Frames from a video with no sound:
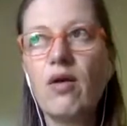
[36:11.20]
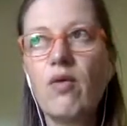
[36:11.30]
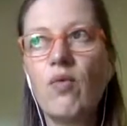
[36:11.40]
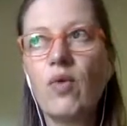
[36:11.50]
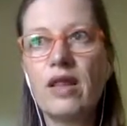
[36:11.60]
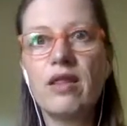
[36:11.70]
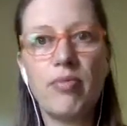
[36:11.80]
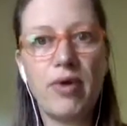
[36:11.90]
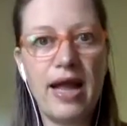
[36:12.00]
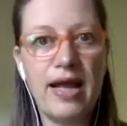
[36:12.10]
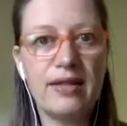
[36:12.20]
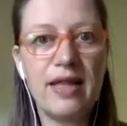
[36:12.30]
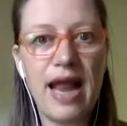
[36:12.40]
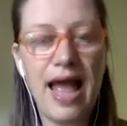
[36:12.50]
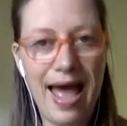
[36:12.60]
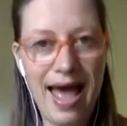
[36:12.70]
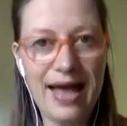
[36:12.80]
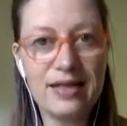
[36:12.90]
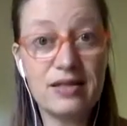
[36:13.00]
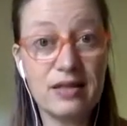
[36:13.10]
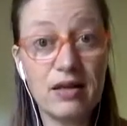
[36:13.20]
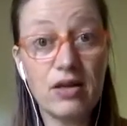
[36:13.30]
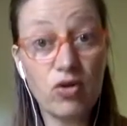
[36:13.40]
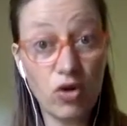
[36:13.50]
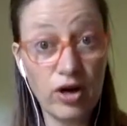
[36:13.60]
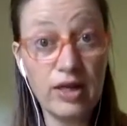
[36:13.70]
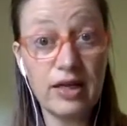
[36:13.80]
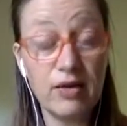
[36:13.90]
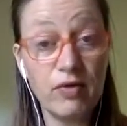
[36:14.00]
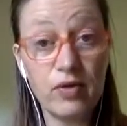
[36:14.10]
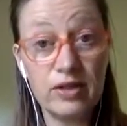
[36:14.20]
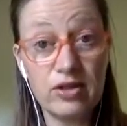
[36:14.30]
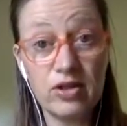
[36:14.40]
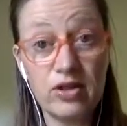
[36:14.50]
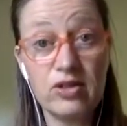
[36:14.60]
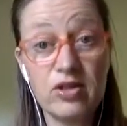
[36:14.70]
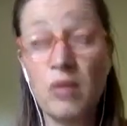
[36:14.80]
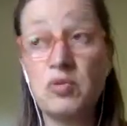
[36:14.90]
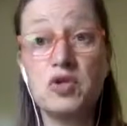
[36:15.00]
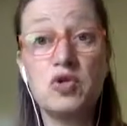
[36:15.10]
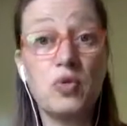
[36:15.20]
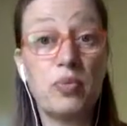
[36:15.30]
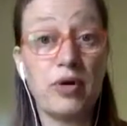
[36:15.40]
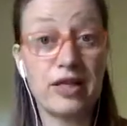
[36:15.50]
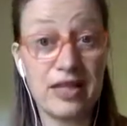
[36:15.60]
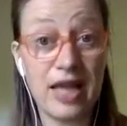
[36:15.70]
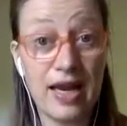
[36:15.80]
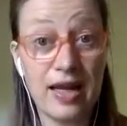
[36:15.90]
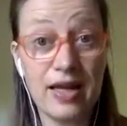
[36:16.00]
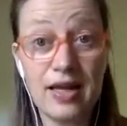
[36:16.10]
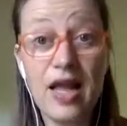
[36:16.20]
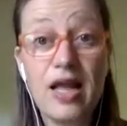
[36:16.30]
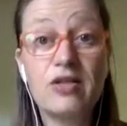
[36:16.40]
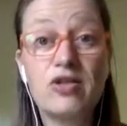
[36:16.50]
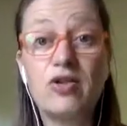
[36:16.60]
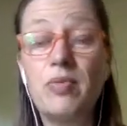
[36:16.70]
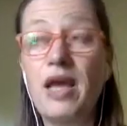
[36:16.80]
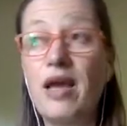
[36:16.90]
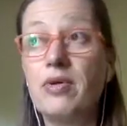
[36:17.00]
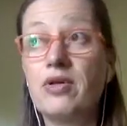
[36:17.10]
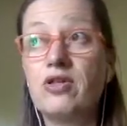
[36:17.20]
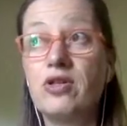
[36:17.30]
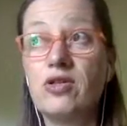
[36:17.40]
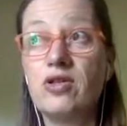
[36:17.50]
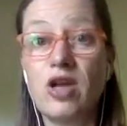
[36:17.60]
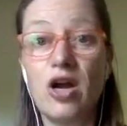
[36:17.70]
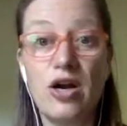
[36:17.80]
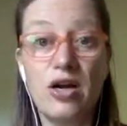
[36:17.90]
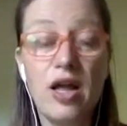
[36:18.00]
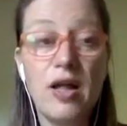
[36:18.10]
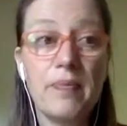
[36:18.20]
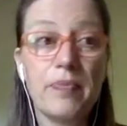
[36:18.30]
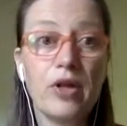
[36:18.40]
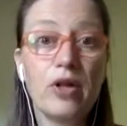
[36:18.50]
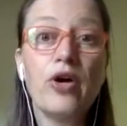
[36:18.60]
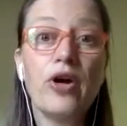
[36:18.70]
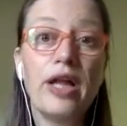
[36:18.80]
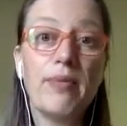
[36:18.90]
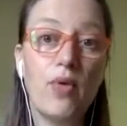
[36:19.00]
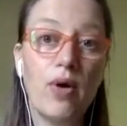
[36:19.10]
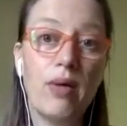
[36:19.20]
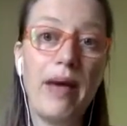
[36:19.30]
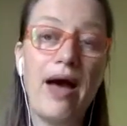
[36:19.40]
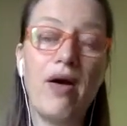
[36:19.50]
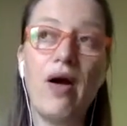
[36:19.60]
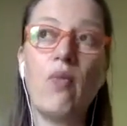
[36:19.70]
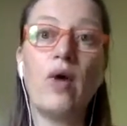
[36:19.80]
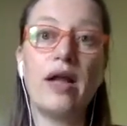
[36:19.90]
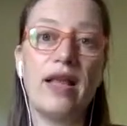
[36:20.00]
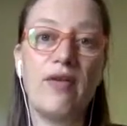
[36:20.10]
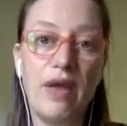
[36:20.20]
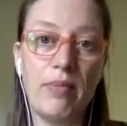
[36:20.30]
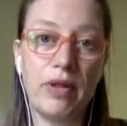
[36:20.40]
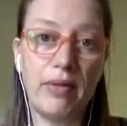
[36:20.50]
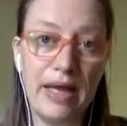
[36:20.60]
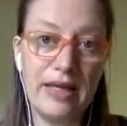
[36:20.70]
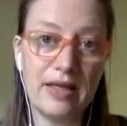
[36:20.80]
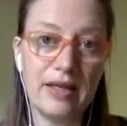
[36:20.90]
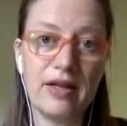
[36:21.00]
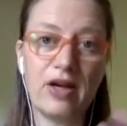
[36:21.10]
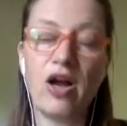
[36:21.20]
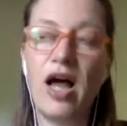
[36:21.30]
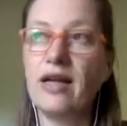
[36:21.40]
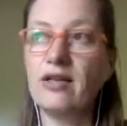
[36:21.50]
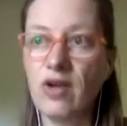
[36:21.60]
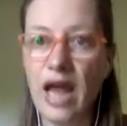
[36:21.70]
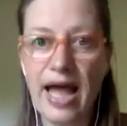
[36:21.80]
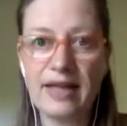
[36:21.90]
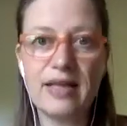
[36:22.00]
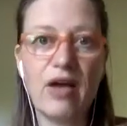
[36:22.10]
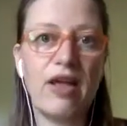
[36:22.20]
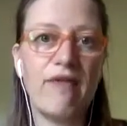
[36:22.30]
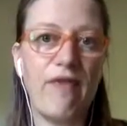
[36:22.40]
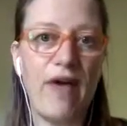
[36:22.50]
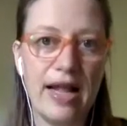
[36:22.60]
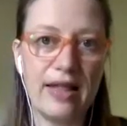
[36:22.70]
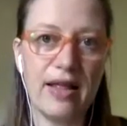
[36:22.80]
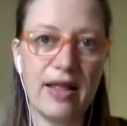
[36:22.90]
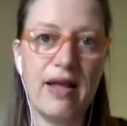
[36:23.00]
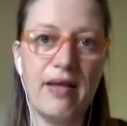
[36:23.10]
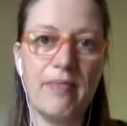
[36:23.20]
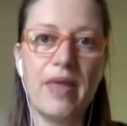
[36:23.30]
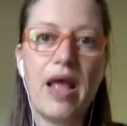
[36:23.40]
with a brand that has current influencers. So I'm super excited to be able to start learning more about what they've implemented, their contracts, how they find them.